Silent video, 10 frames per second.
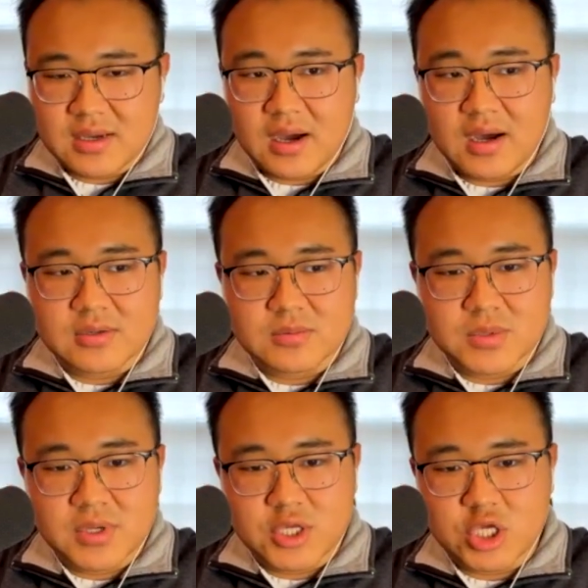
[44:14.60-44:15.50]

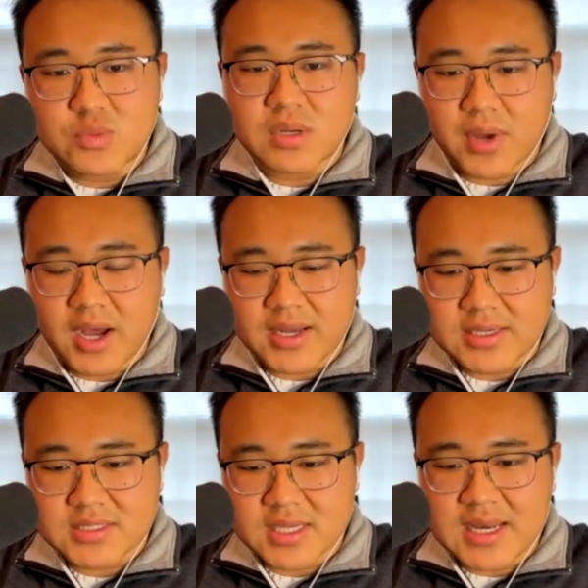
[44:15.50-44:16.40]
of human
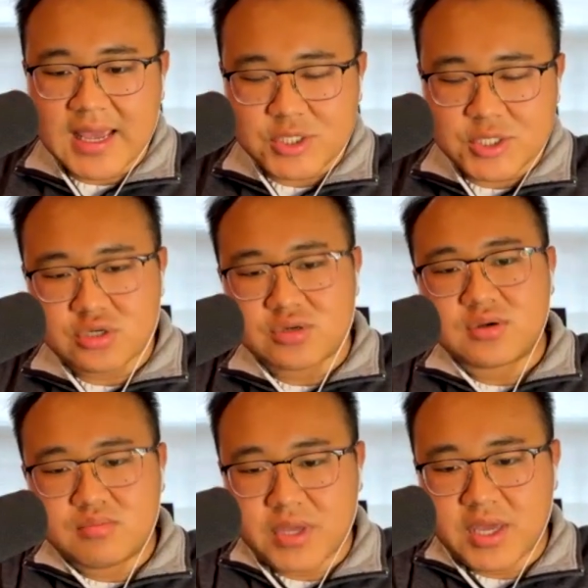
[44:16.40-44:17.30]
bodies and
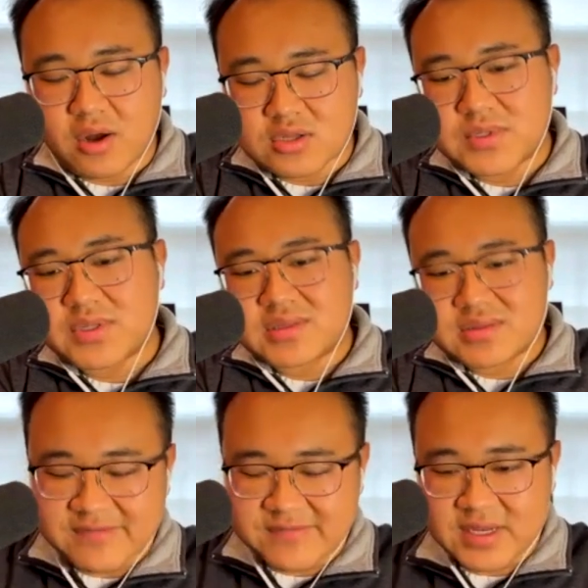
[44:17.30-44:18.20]
nature being ultimately
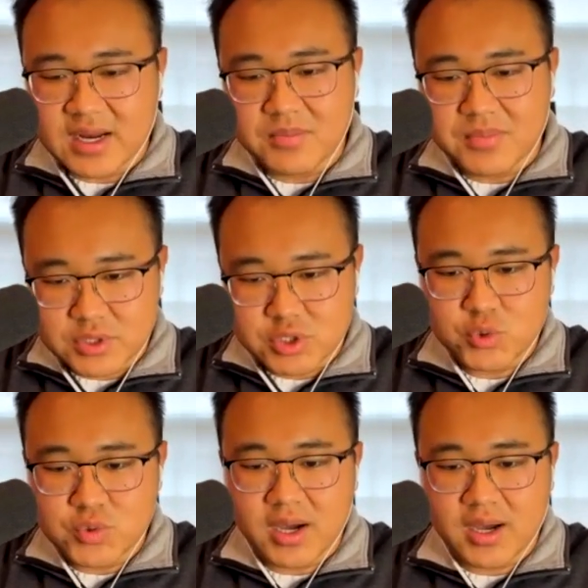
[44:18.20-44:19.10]
lifted up
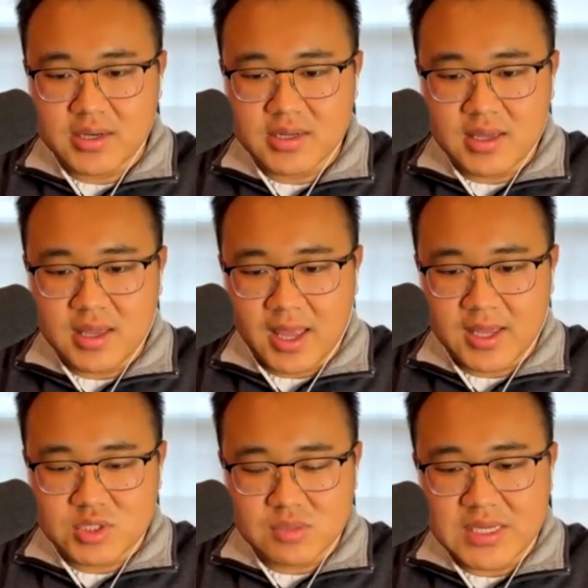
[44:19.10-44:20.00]
to God
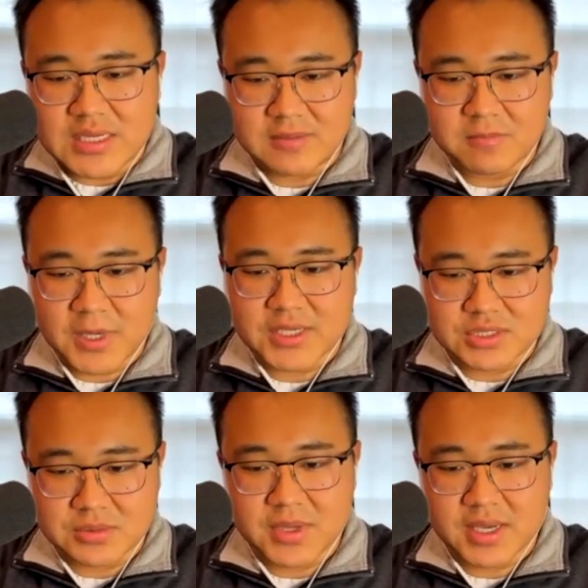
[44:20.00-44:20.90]
and to meet Him face
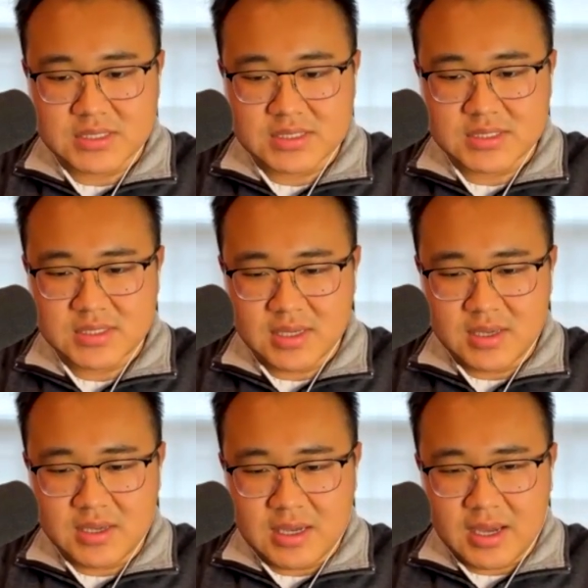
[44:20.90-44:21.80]
to face,
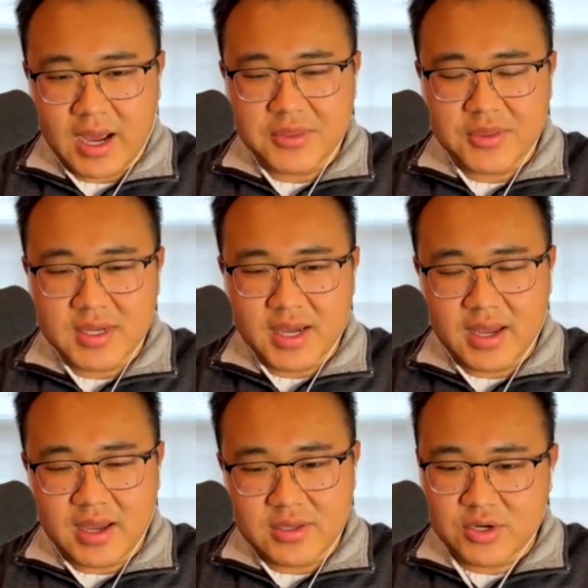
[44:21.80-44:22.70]
I think
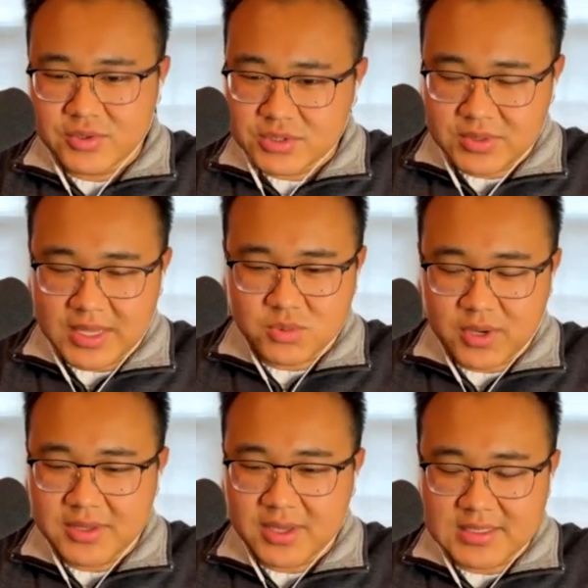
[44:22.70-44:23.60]
I, you know, so that's
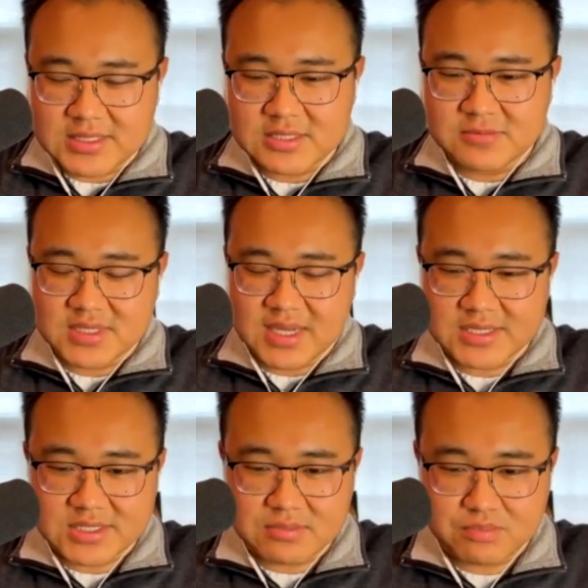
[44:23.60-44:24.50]
why the idea of this kind
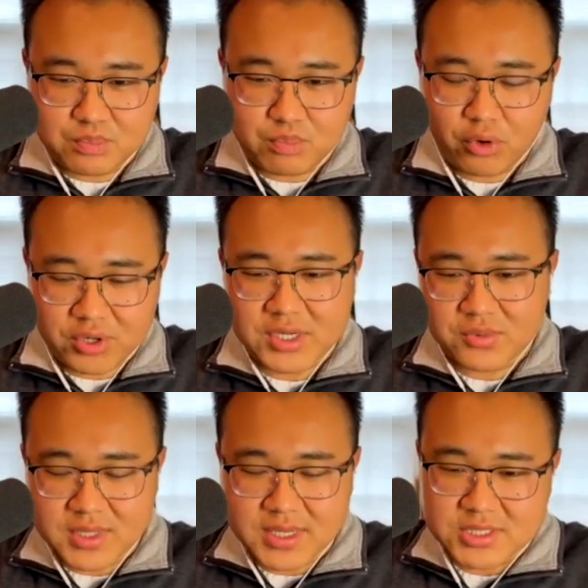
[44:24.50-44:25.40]
of subordinate
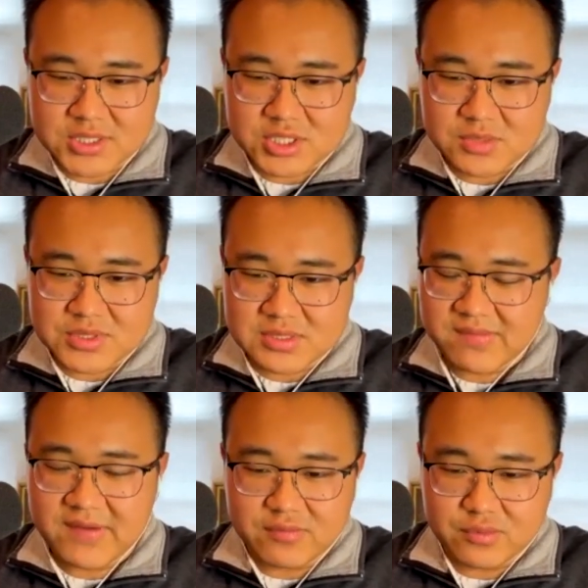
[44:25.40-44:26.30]
relationship isn't
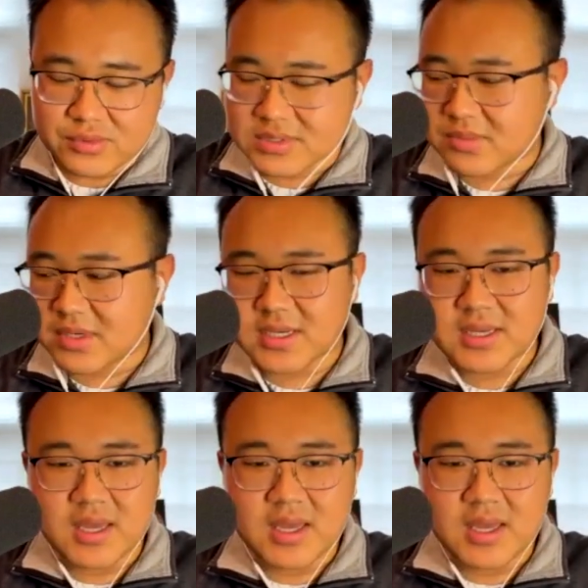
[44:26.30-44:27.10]
favorable to me,